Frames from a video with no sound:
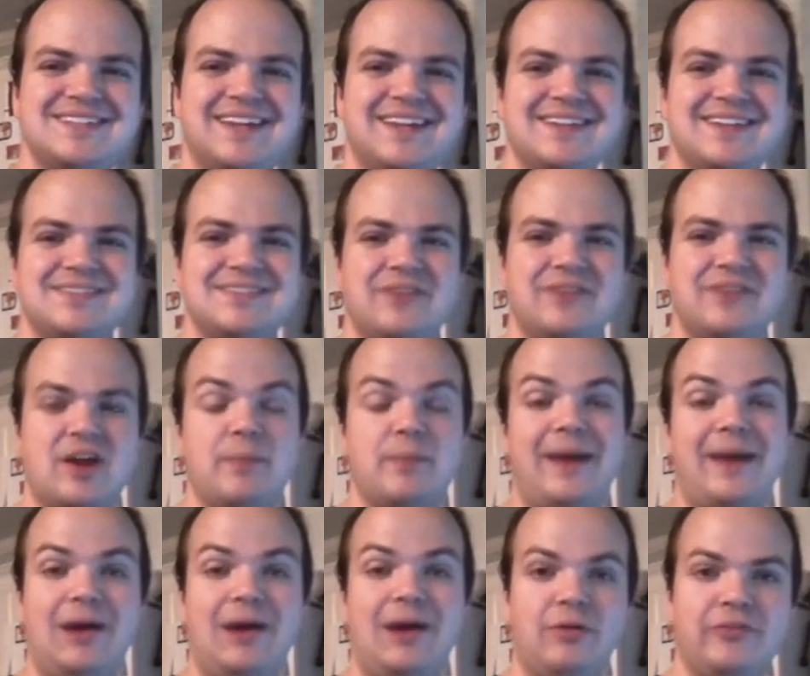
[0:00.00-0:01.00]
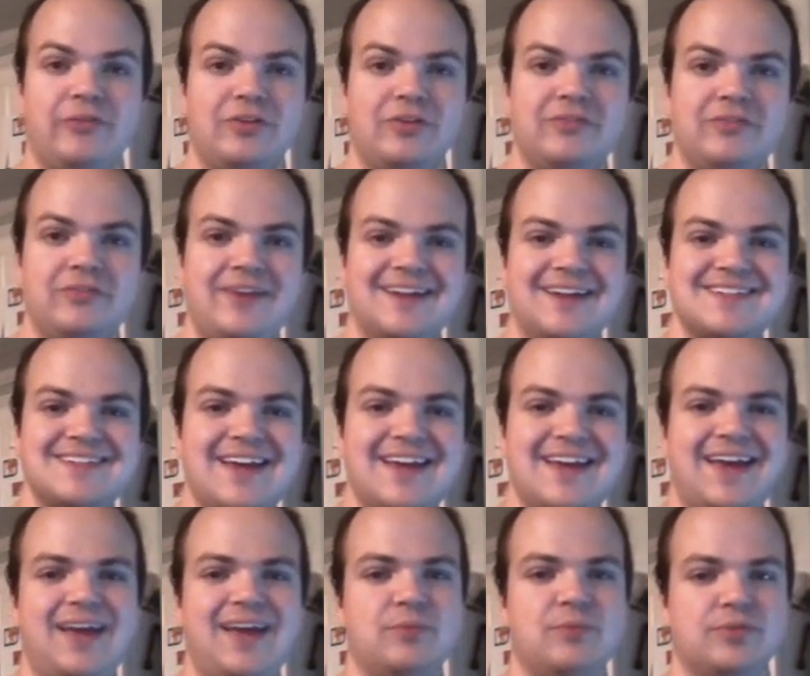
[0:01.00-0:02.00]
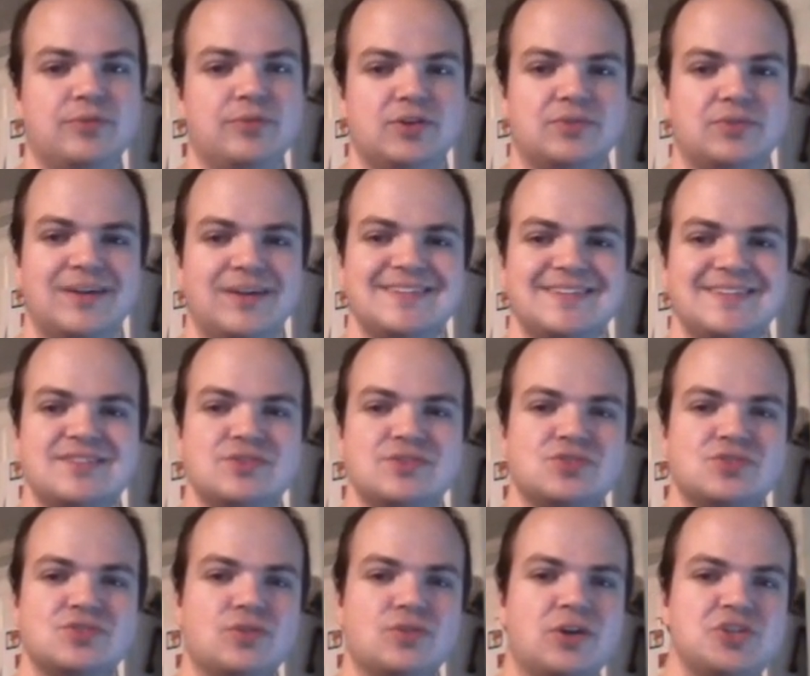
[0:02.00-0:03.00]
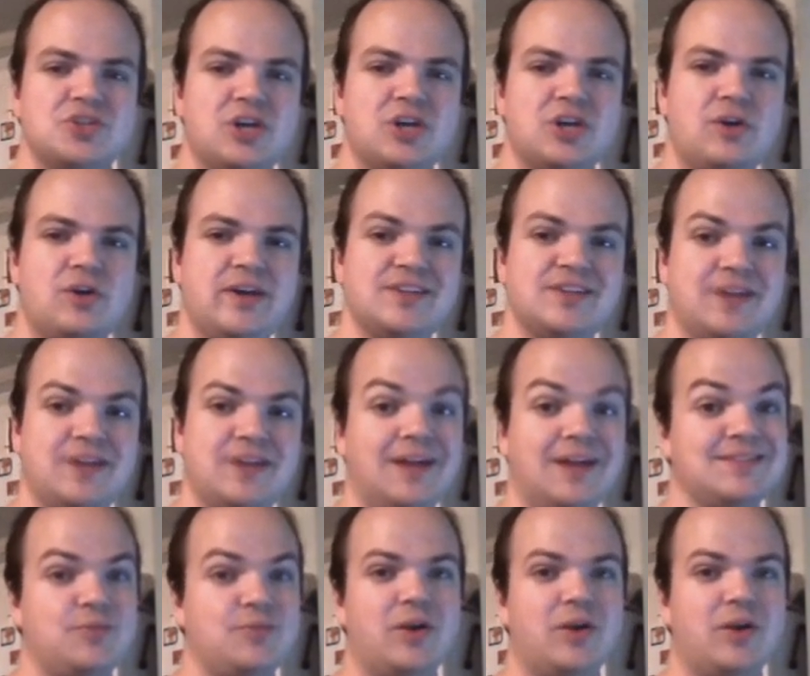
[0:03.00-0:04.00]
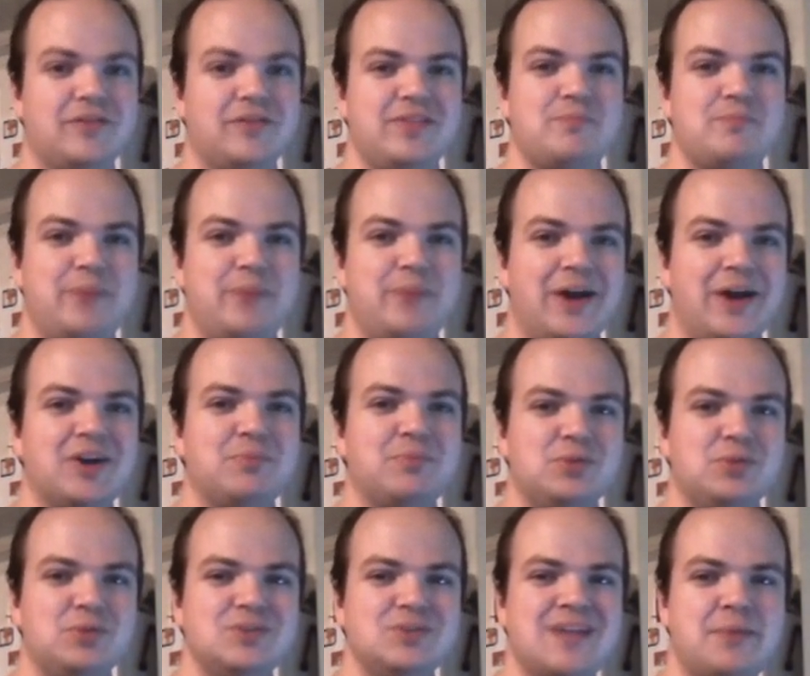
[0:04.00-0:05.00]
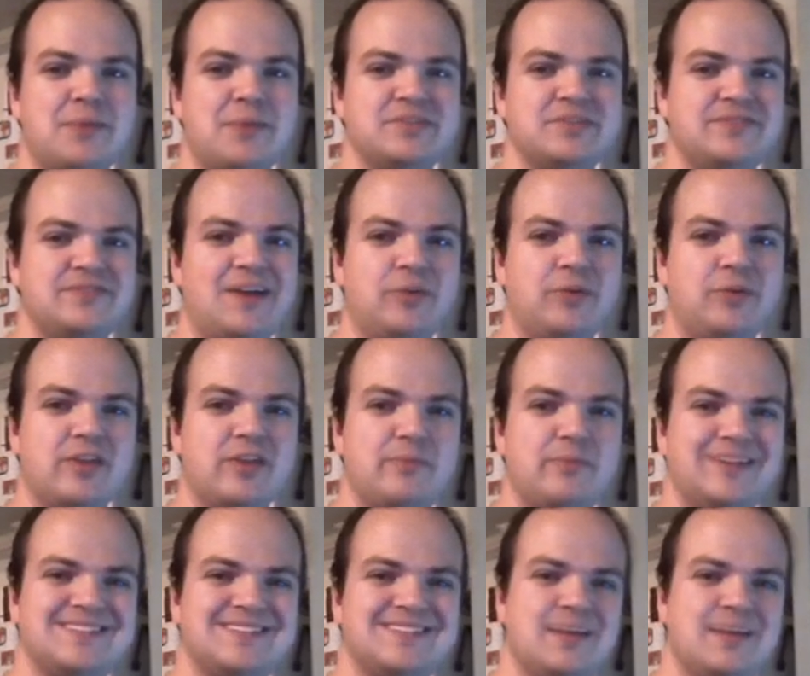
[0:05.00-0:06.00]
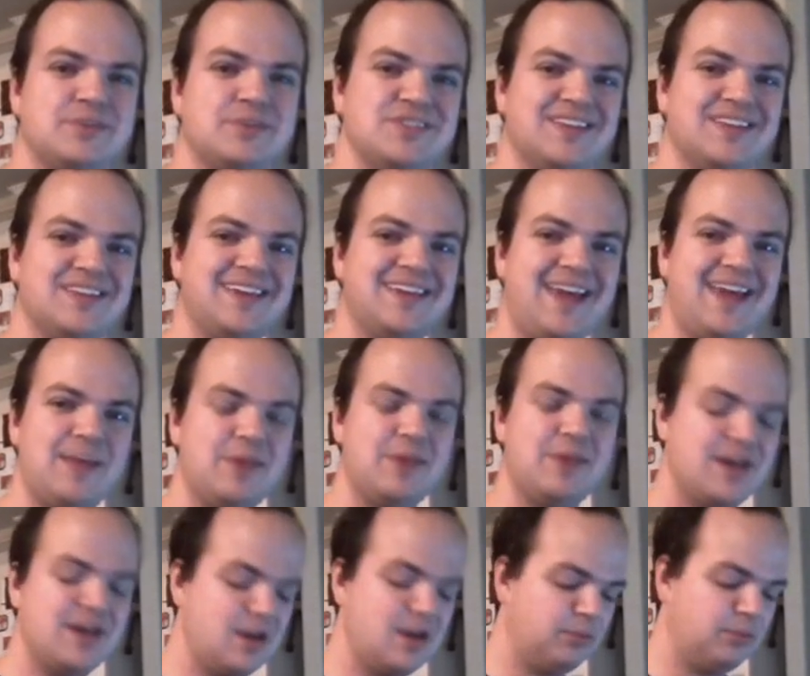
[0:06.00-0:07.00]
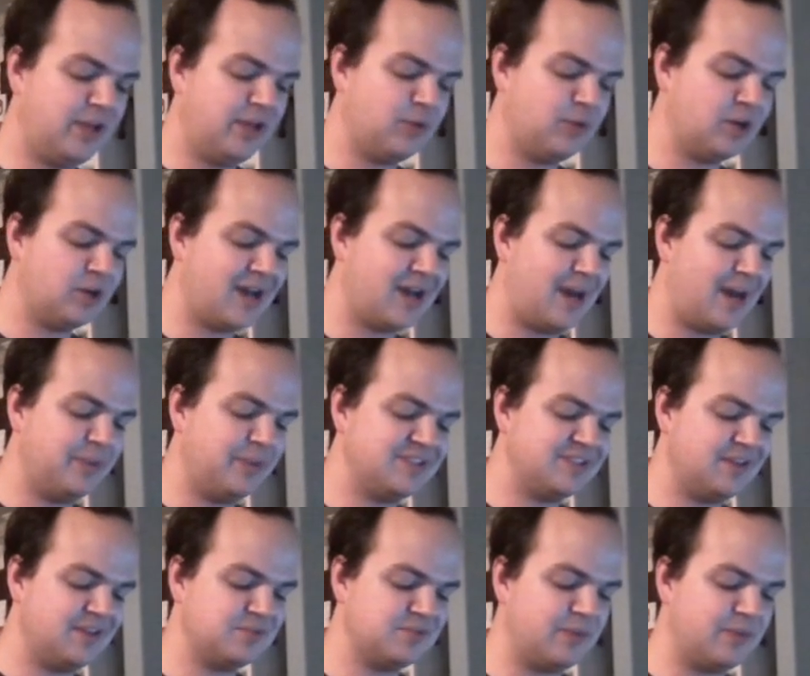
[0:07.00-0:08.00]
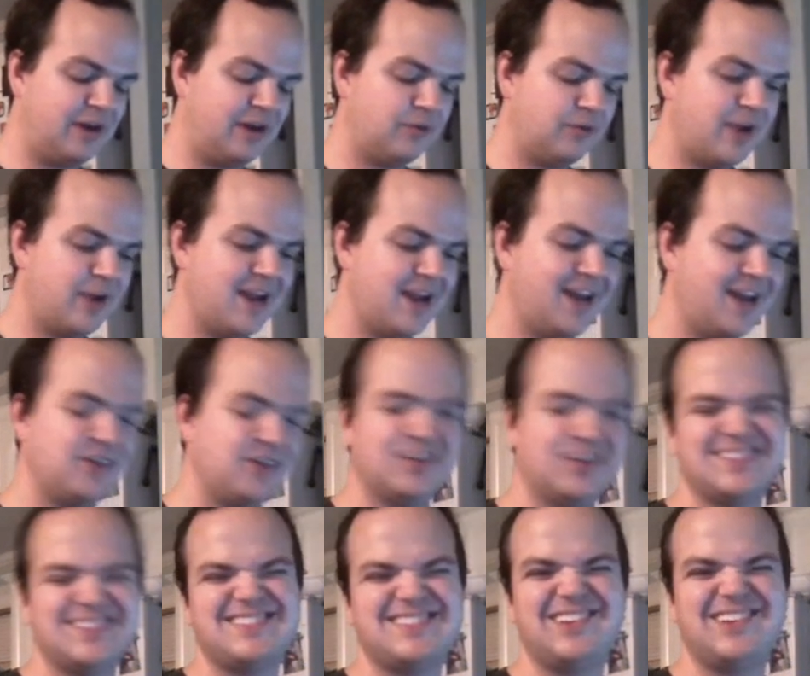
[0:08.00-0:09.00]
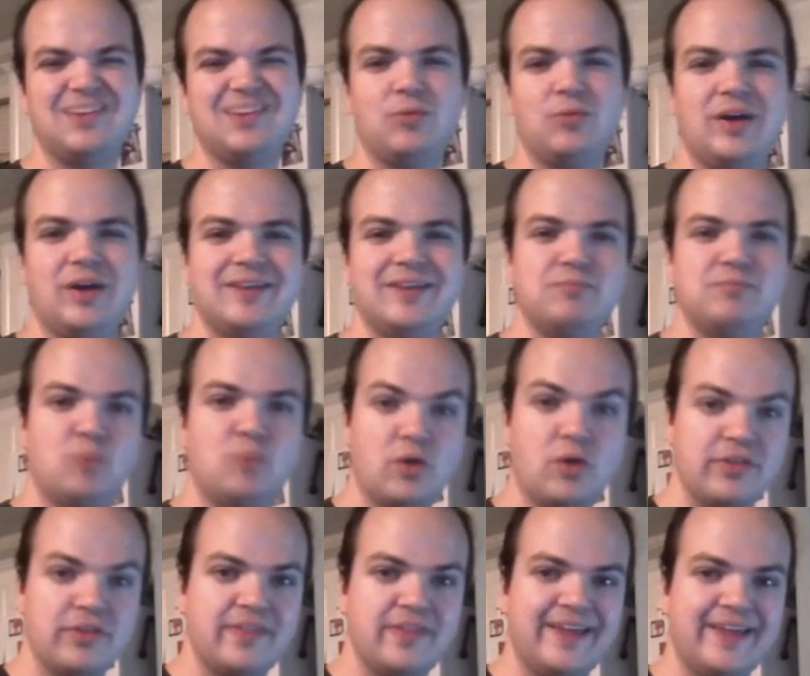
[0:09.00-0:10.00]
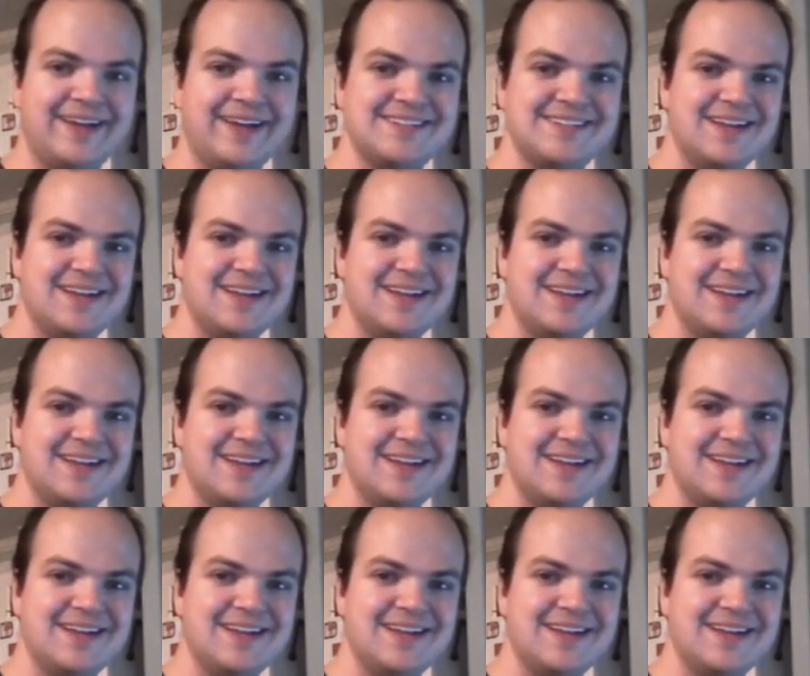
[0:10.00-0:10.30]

It is a very powerful effect, and with good reason. So Sora Joe is honestly one of the better blue Tamers, if not one of the best Tamers in the game. Playing 1 copy seems about right. I don't necessarily want more than that.